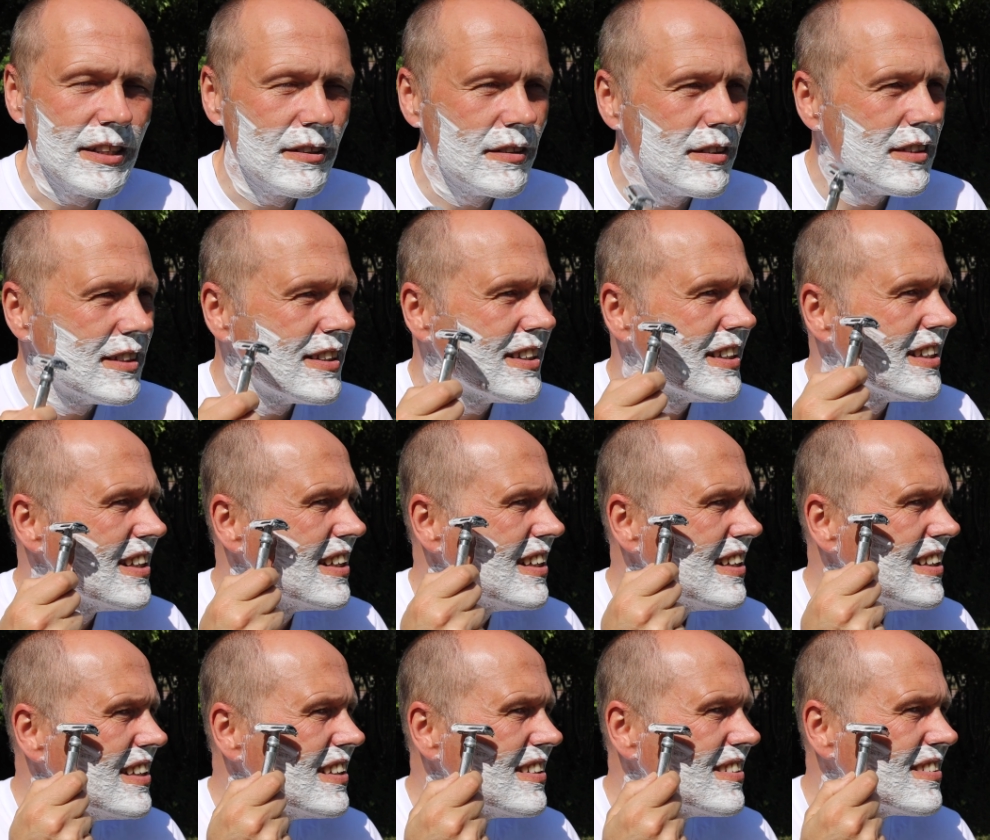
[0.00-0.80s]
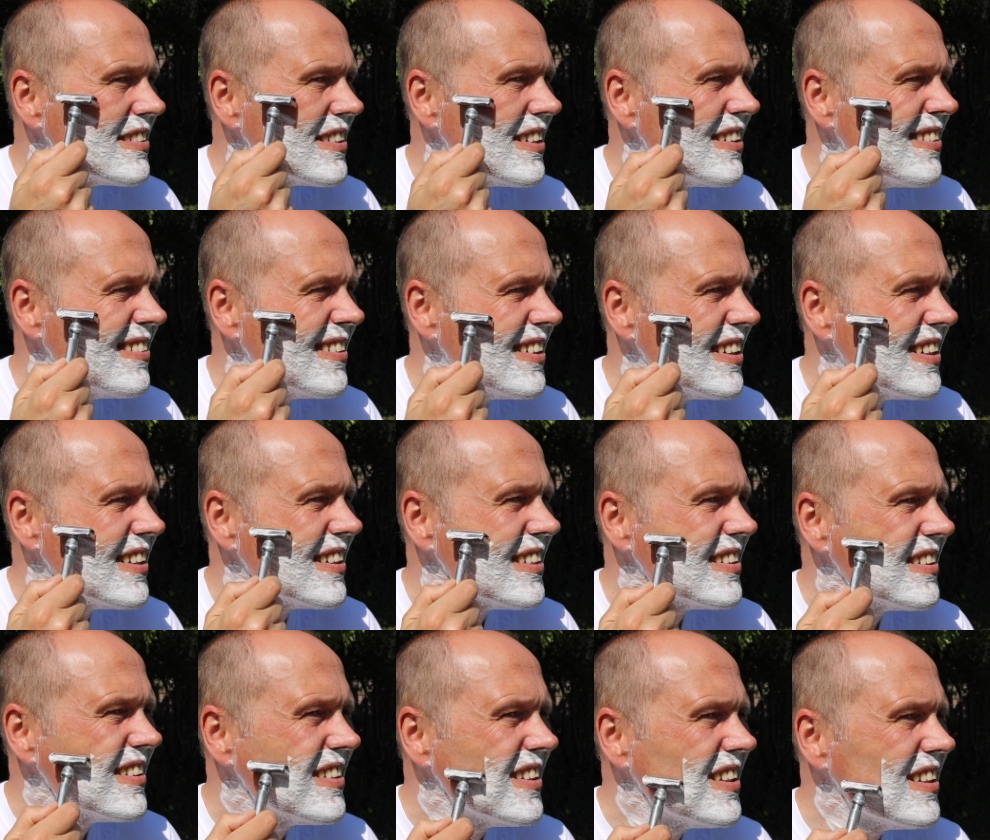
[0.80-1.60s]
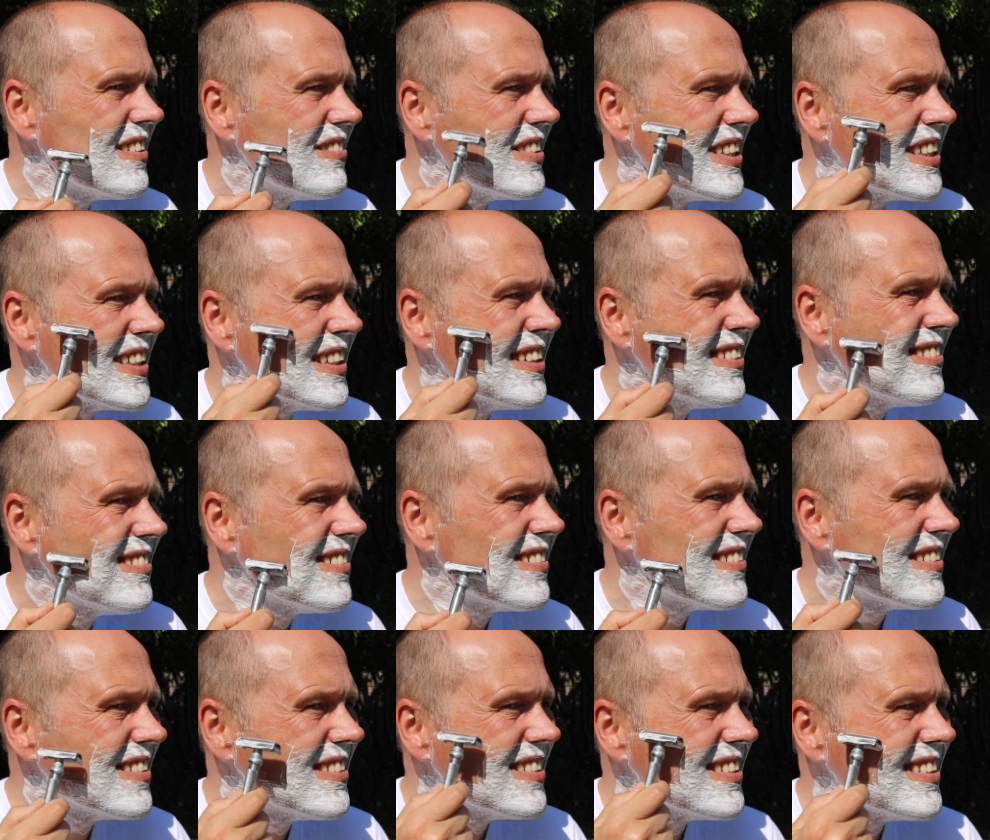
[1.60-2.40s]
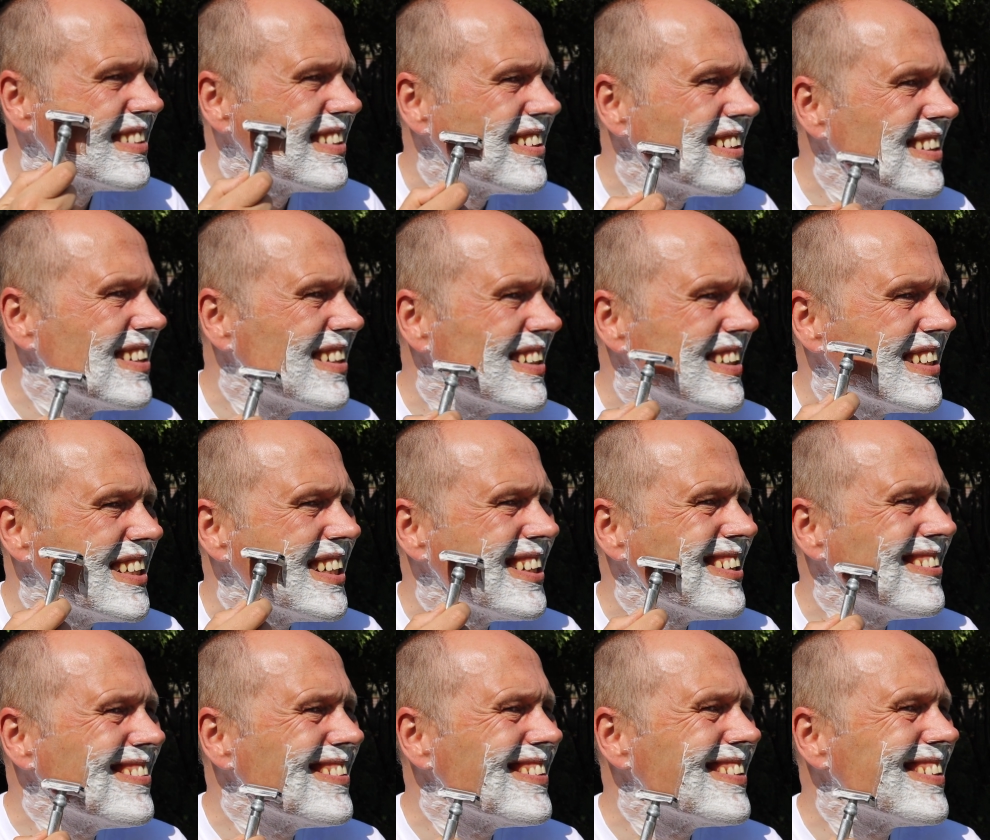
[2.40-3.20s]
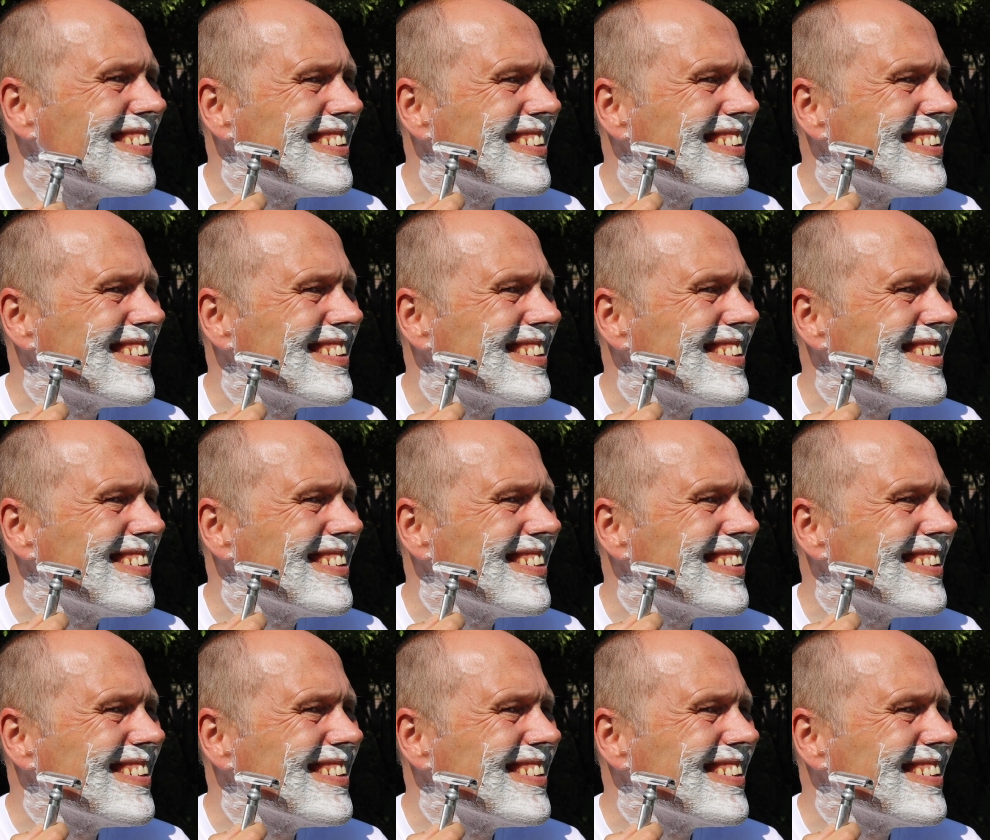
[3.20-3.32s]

So uh, there we go. Now,